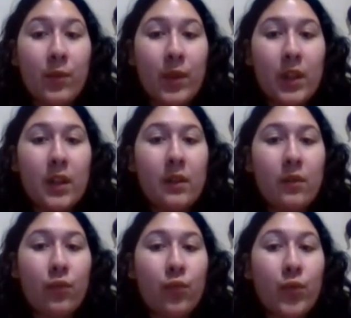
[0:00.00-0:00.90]

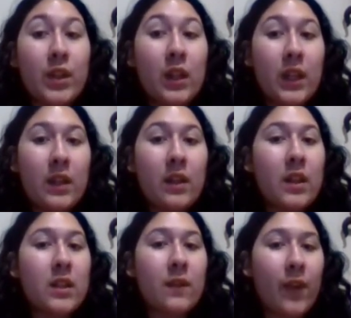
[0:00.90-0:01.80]
Ritalin.
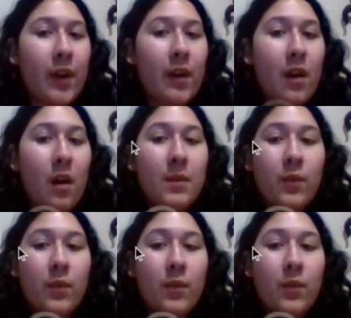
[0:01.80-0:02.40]
That's a very common